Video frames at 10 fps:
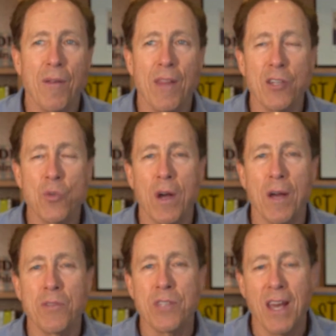
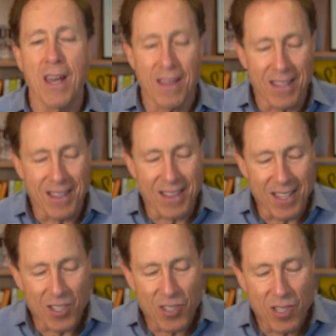I'm saying that
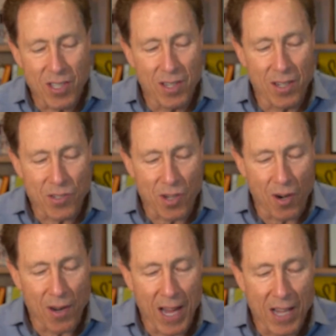these skills
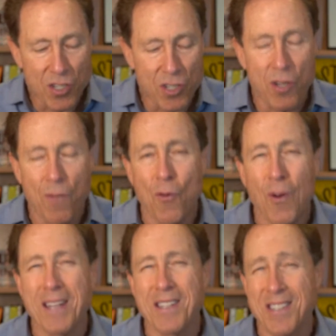are not just of
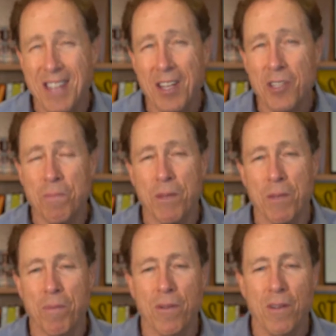great
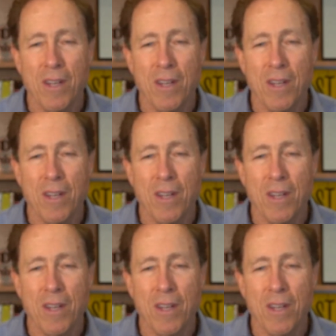salespeople.